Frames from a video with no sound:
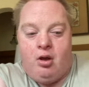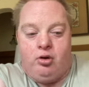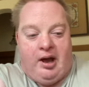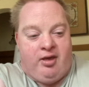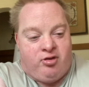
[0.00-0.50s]

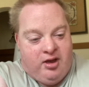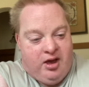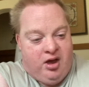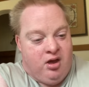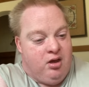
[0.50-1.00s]

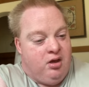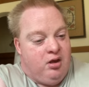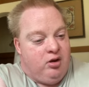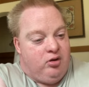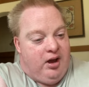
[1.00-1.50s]

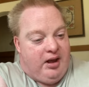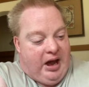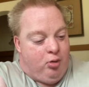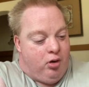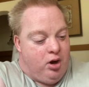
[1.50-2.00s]
Like
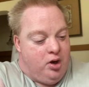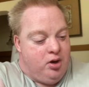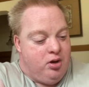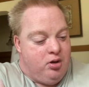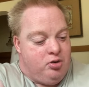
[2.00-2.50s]
I
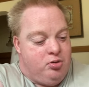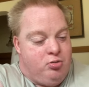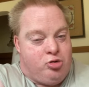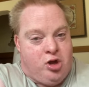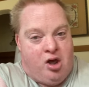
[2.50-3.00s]
want
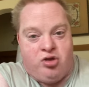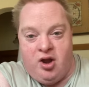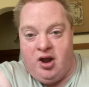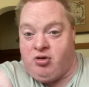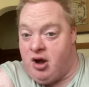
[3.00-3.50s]
Trent
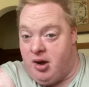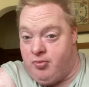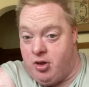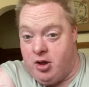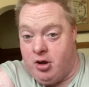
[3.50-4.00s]
Cena to
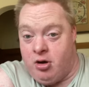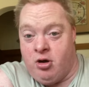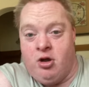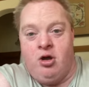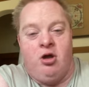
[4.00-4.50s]
come there,
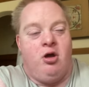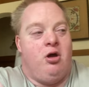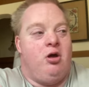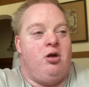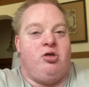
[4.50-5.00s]

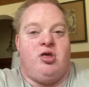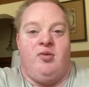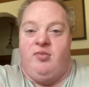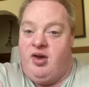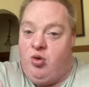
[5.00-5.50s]

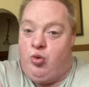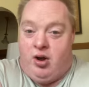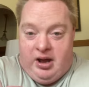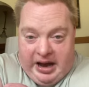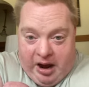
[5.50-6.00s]
see me,
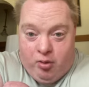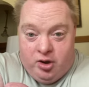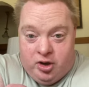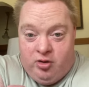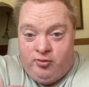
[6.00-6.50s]
what I
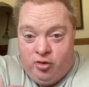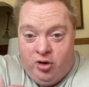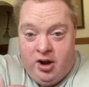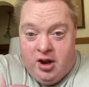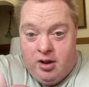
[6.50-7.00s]
would do
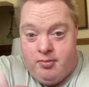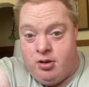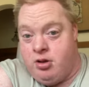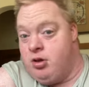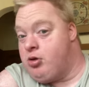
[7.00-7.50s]
for
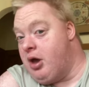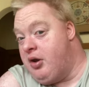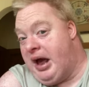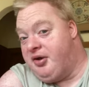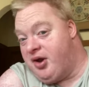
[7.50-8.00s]
him.
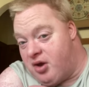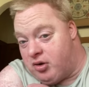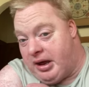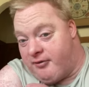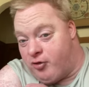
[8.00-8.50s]
Because I did a
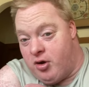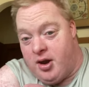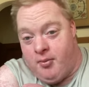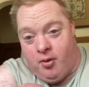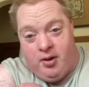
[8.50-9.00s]
lot for
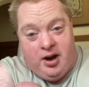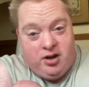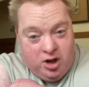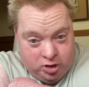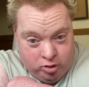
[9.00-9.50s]
him on my
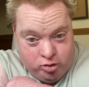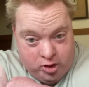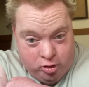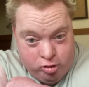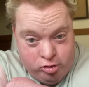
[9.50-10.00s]
YouTube
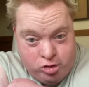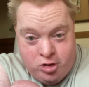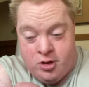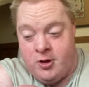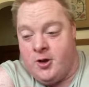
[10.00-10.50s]

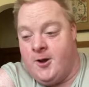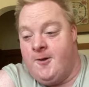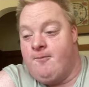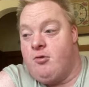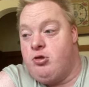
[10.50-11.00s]
channels.
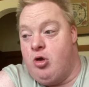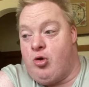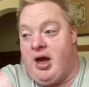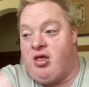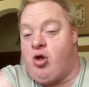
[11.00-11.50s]

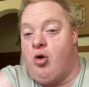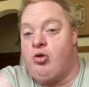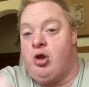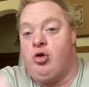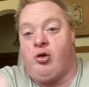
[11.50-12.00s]
You guys going
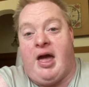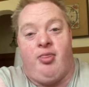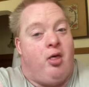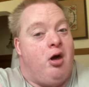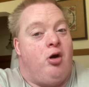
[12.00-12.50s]
to look
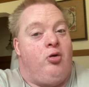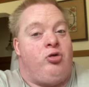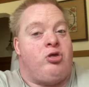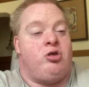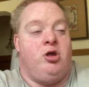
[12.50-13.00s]
at
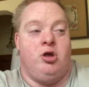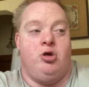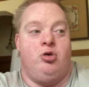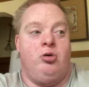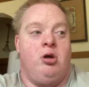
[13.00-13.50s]
those
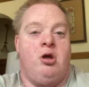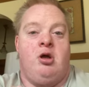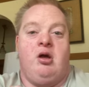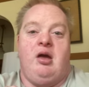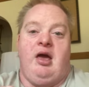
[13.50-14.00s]
too.
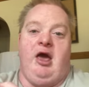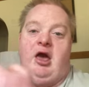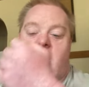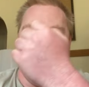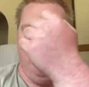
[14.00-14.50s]

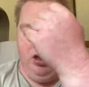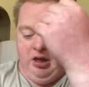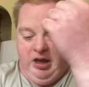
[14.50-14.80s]
And